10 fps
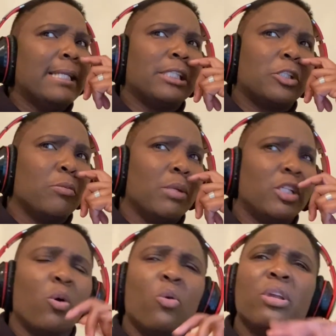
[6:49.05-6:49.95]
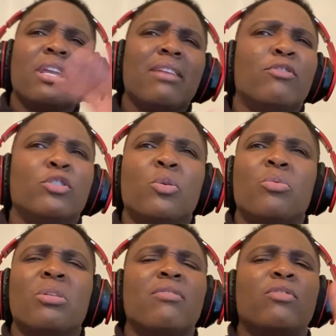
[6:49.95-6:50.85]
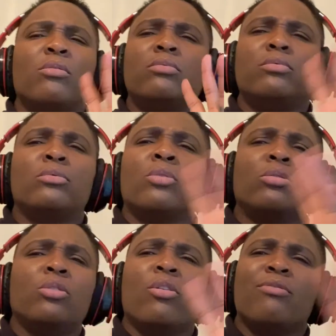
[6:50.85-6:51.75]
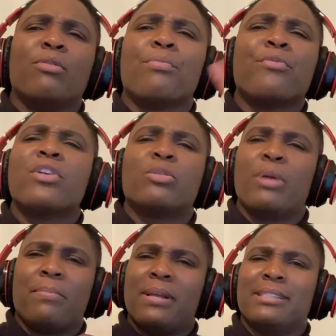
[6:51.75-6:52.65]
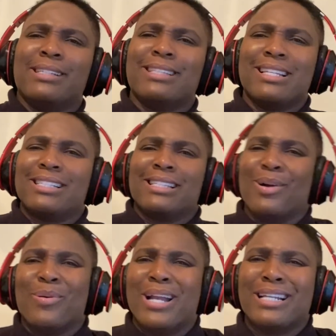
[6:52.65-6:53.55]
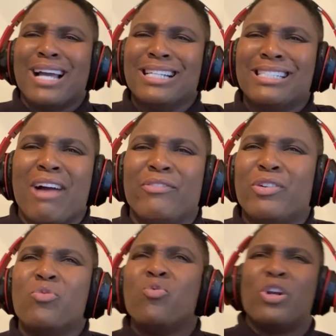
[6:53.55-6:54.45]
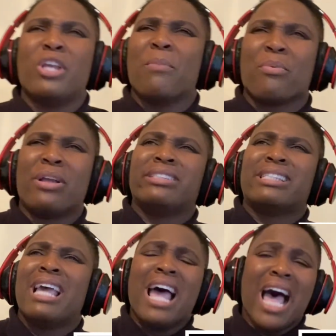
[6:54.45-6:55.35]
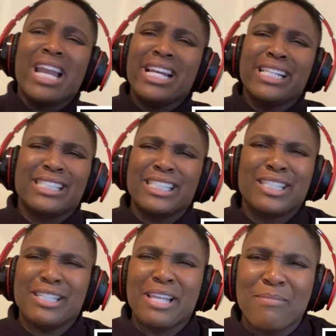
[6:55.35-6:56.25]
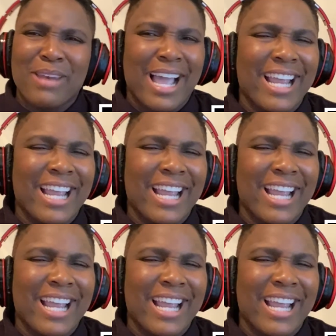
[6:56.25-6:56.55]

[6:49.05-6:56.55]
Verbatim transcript: Listen to me. Don't even, don't even, don't even breathe when Pentatonix are going because you have to hold your breath and listen to them like...